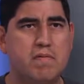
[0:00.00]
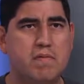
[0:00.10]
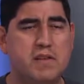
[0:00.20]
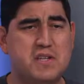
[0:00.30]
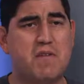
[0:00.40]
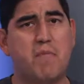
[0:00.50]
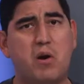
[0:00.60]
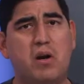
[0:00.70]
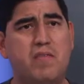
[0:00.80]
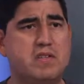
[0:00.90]
let's have
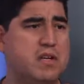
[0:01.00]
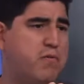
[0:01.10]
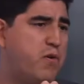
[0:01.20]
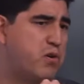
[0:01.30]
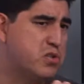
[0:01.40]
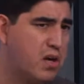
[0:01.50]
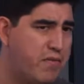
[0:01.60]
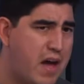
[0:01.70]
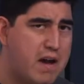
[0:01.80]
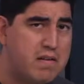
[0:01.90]
marketing that's going to focus
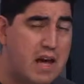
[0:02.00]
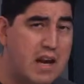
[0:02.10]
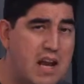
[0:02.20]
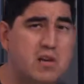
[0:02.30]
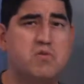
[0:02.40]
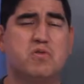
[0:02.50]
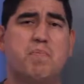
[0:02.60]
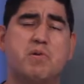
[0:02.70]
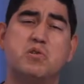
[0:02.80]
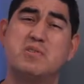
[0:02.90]
on that end user,
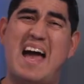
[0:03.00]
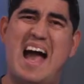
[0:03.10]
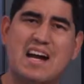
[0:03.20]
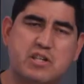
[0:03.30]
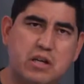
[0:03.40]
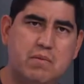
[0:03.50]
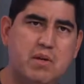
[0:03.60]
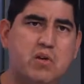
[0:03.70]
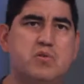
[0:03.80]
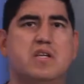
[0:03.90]
the person who's actually going
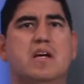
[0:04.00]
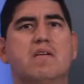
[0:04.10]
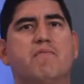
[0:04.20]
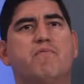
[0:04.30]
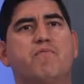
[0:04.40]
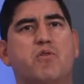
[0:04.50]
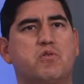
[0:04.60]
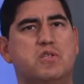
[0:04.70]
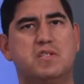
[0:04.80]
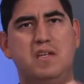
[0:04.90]
to be using it
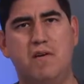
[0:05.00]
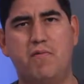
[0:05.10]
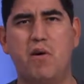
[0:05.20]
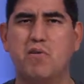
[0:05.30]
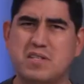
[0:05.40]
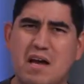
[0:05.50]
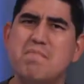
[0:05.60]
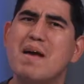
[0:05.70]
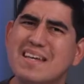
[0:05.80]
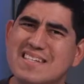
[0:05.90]
versus CFO. Does
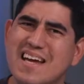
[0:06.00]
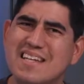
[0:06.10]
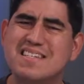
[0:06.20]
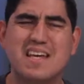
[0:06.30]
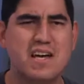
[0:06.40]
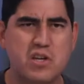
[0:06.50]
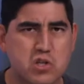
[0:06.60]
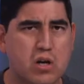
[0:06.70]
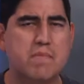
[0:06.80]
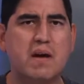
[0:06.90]
that make sense?
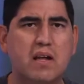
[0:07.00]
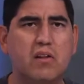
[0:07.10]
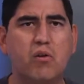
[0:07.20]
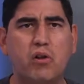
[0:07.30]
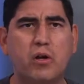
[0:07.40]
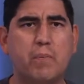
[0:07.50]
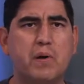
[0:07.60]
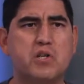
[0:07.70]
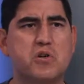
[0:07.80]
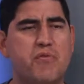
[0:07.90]
Starting to make a little clear
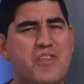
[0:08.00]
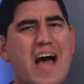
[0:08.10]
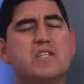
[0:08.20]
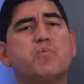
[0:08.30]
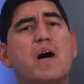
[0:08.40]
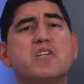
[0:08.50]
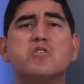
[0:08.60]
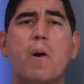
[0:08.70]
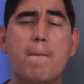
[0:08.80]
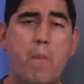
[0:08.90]
picture. That's why
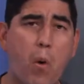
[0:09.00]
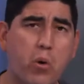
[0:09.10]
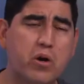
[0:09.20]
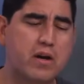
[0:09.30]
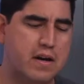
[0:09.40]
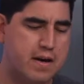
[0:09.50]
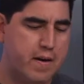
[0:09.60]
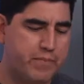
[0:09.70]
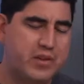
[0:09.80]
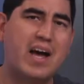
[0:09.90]
it's so important
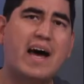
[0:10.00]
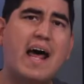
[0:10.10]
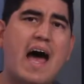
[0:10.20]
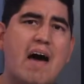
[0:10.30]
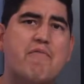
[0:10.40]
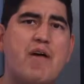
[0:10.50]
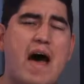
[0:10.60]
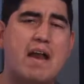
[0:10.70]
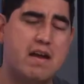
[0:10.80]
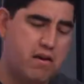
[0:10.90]
to kind of have
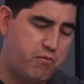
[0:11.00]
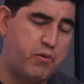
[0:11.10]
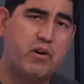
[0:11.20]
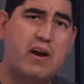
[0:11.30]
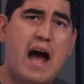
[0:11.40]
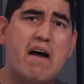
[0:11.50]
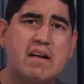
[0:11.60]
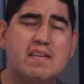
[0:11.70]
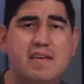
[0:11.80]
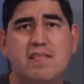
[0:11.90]
that figured
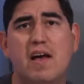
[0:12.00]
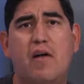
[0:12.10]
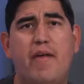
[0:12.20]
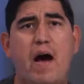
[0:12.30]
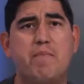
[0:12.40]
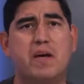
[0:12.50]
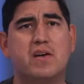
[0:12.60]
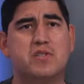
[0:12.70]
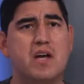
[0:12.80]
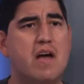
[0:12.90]
out and detailed out,
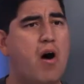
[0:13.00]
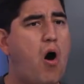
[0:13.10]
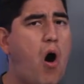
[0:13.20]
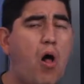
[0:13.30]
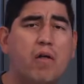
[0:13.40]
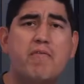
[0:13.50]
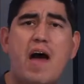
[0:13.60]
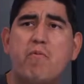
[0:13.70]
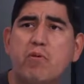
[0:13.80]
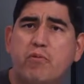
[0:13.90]
because all of
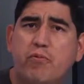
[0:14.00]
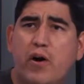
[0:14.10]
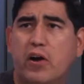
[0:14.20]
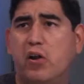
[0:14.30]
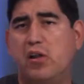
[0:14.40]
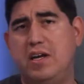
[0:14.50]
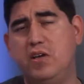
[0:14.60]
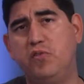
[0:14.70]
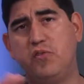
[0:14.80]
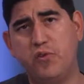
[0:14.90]
that will funnel
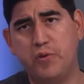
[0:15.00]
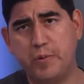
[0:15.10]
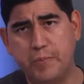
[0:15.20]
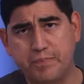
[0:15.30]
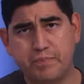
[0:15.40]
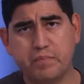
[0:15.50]
into